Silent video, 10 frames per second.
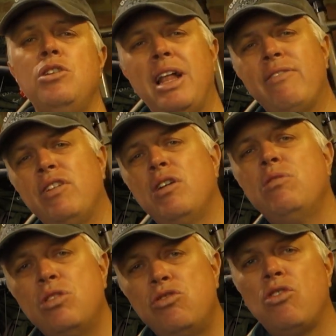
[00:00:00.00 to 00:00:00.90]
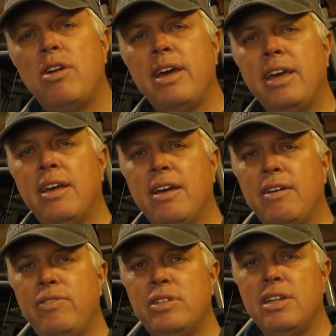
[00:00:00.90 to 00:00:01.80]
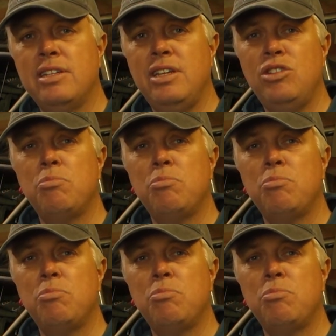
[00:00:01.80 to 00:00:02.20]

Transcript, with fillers: You'll have loads of drying uh, facilities.